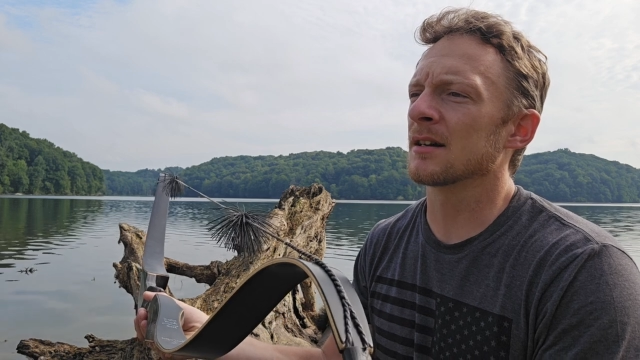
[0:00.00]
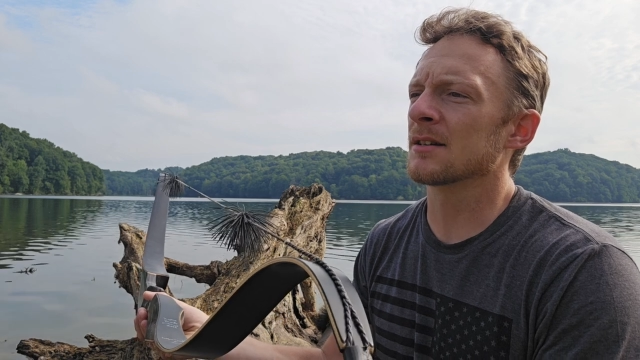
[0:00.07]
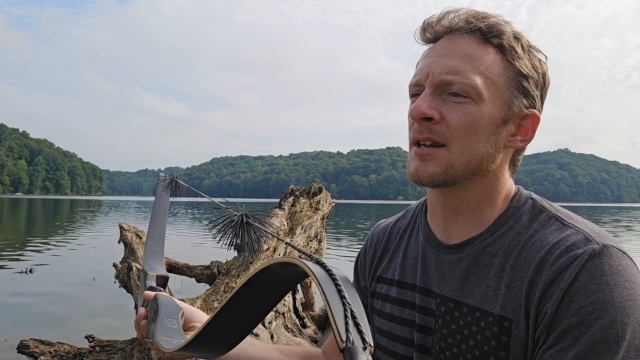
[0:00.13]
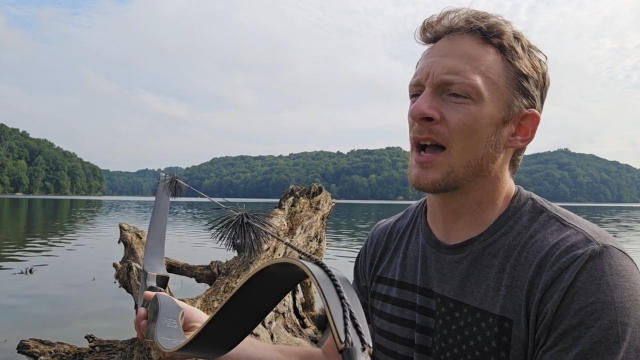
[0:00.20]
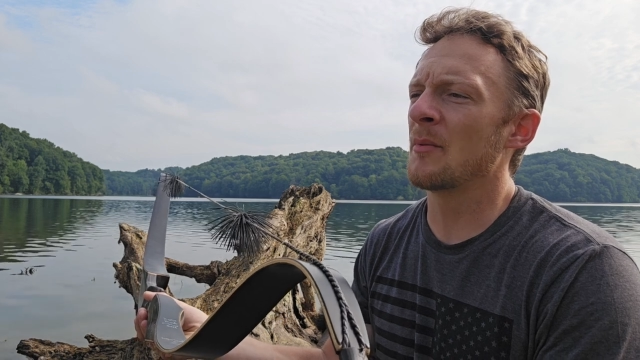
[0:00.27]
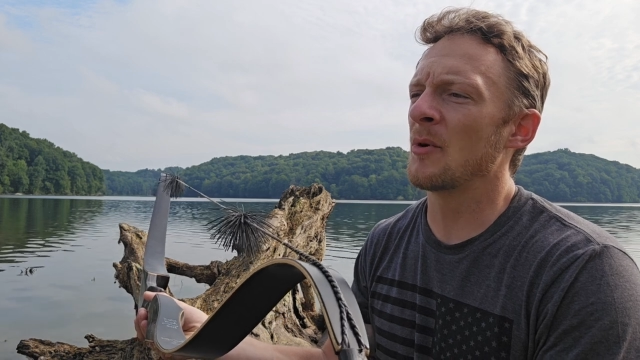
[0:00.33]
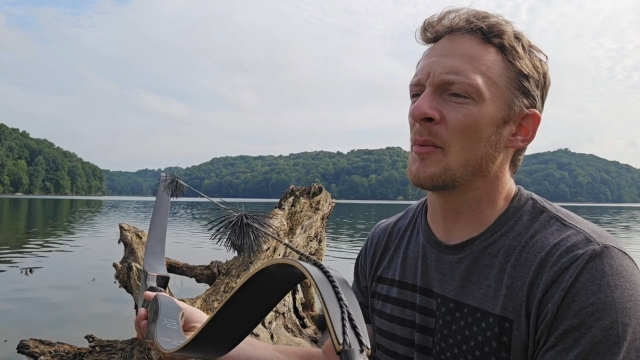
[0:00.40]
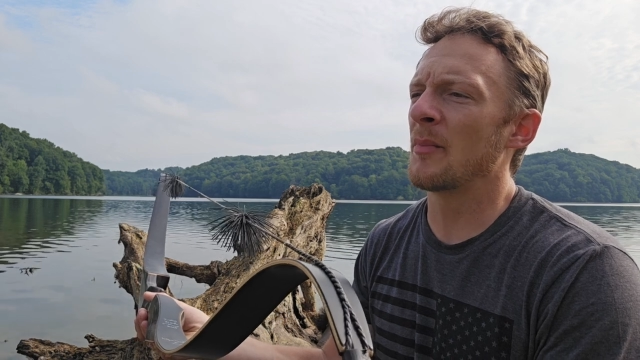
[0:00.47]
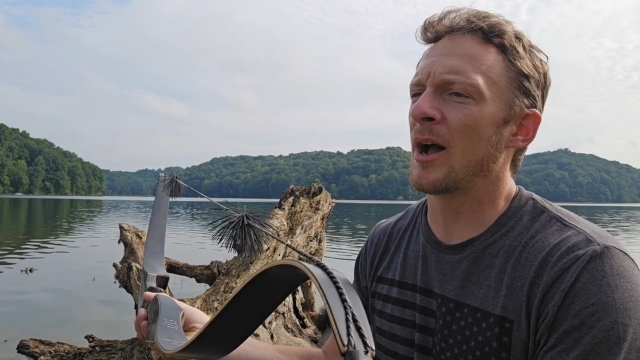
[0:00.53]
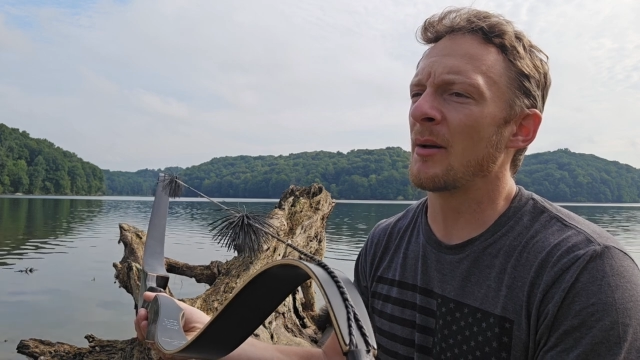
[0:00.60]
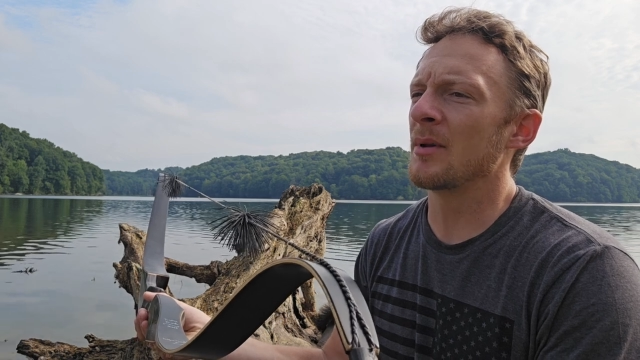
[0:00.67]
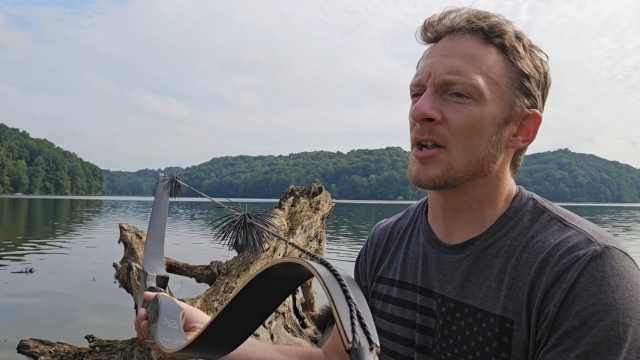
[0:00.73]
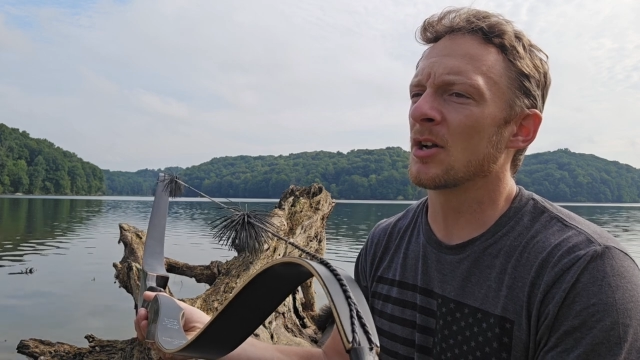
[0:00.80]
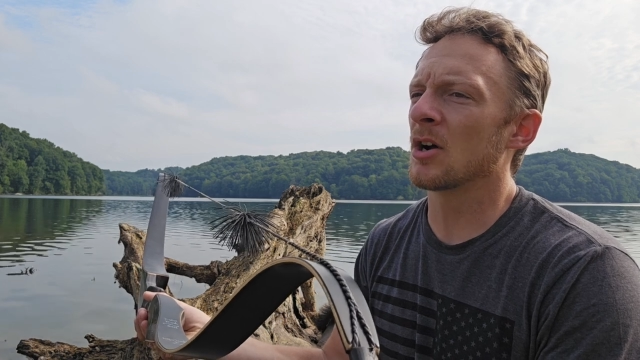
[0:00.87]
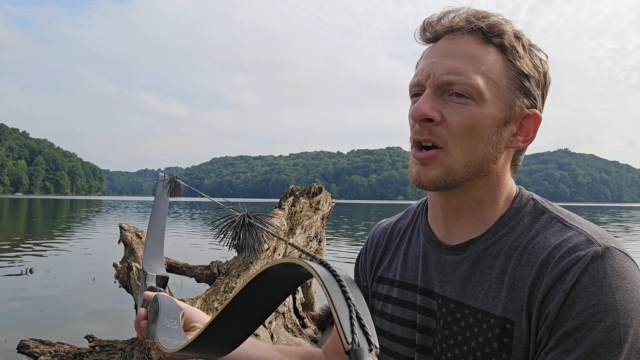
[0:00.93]
time went by
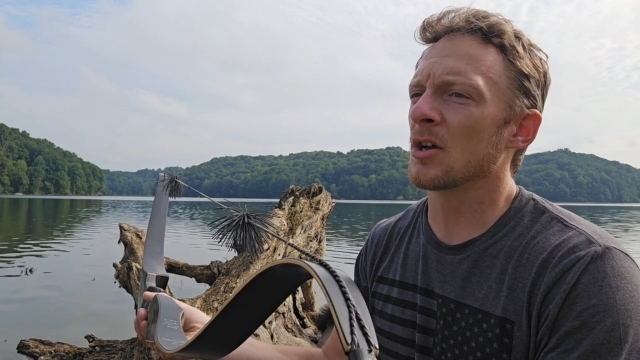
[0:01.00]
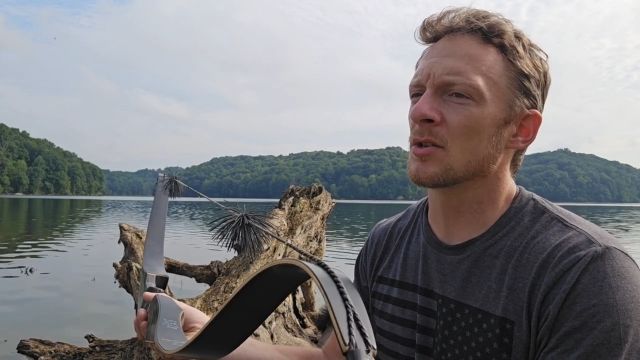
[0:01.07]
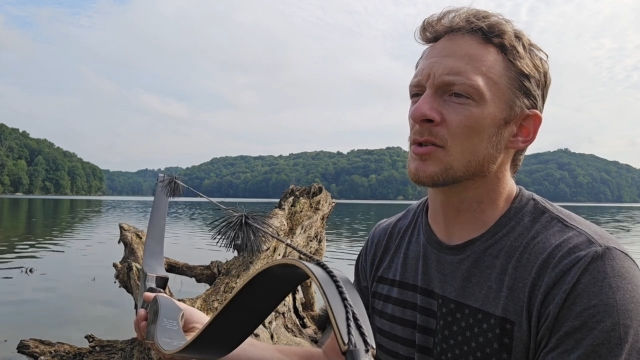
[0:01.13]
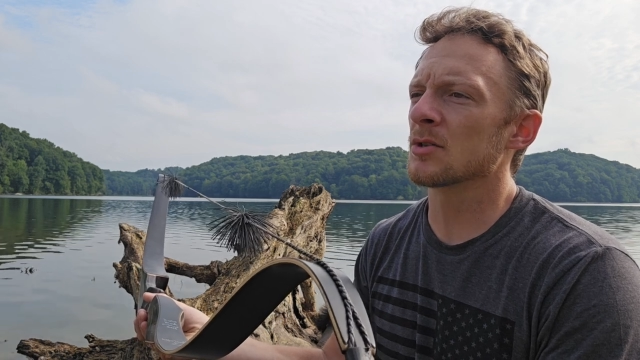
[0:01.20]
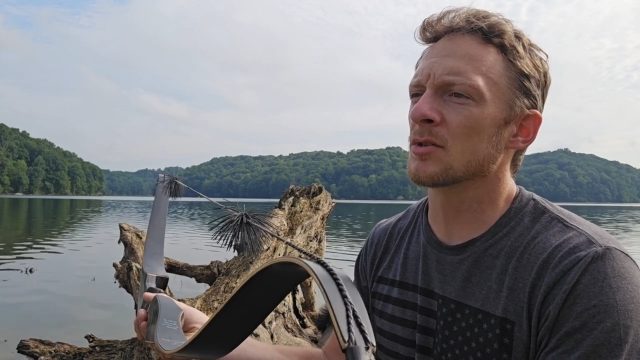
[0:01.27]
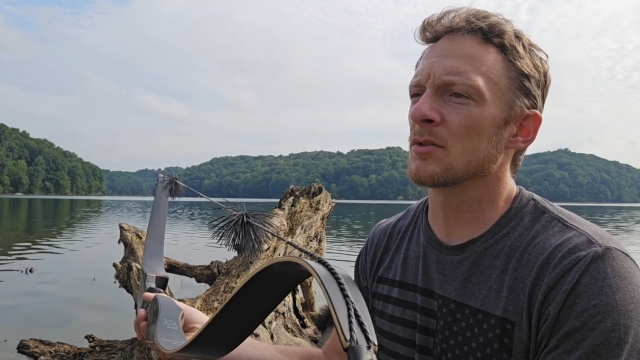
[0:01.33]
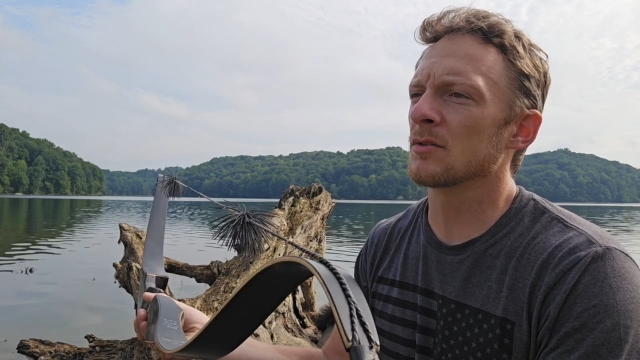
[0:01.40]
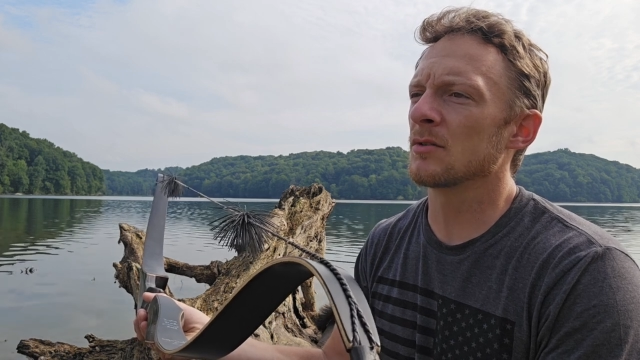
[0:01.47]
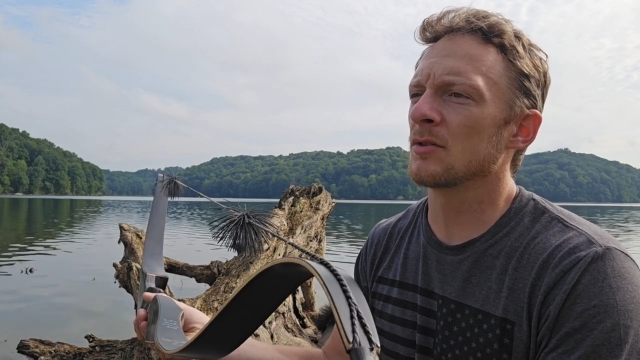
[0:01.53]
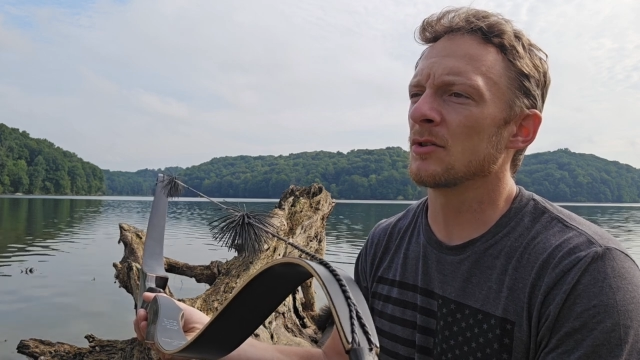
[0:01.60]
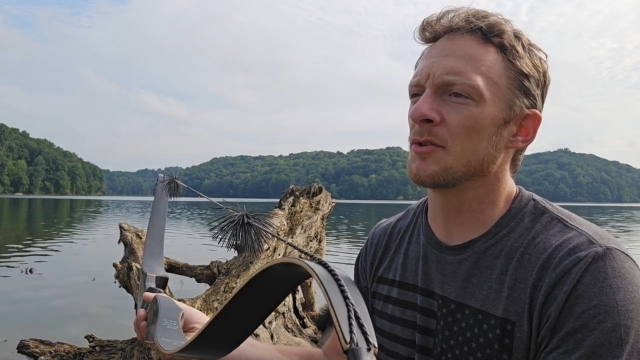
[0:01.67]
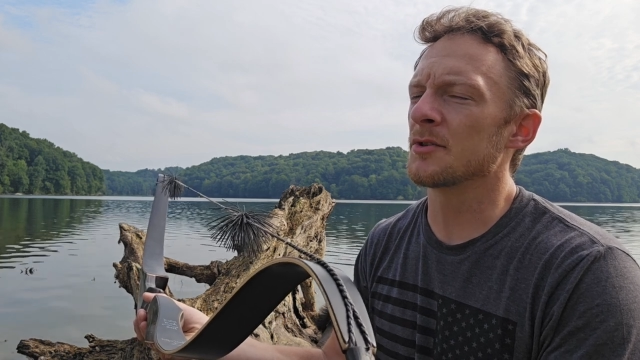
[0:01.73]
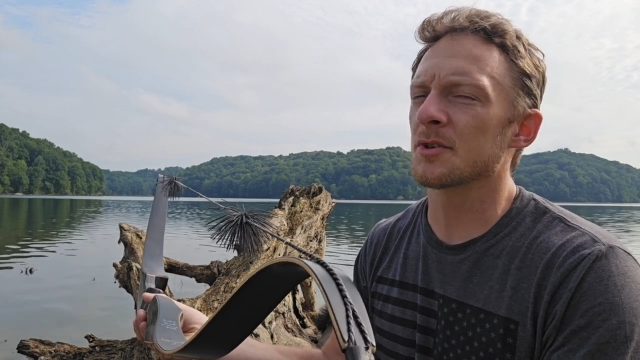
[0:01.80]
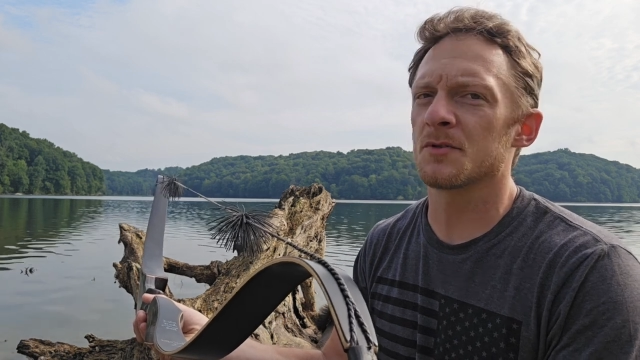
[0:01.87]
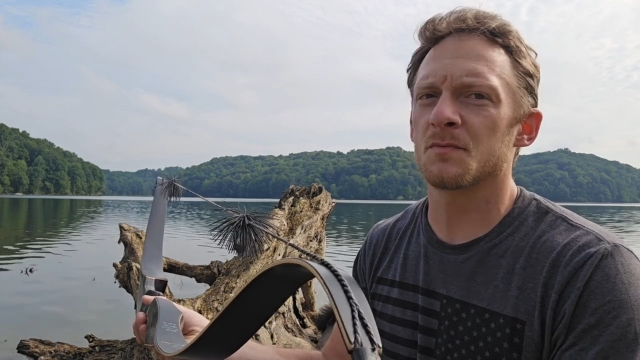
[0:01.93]
because
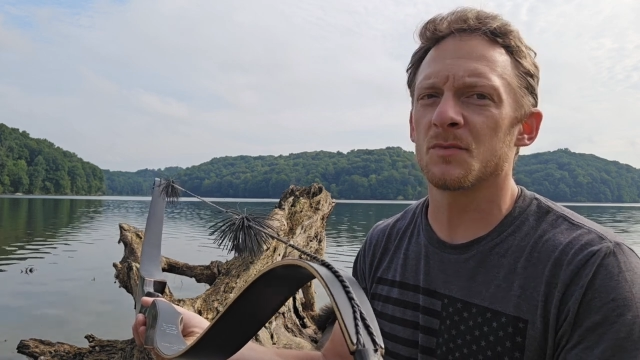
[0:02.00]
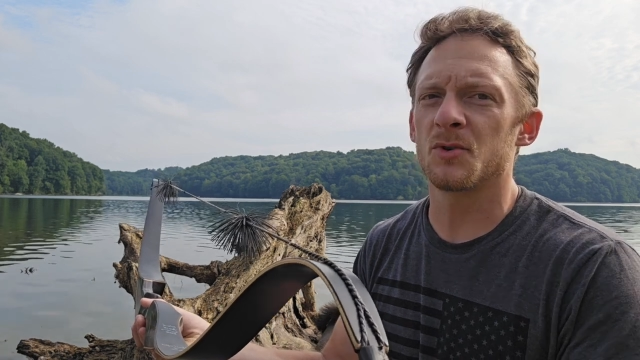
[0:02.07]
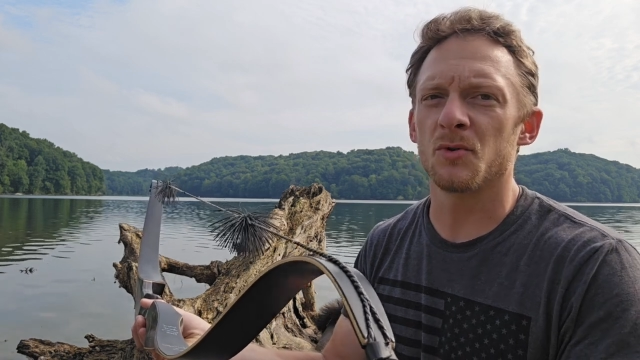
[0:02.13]
you just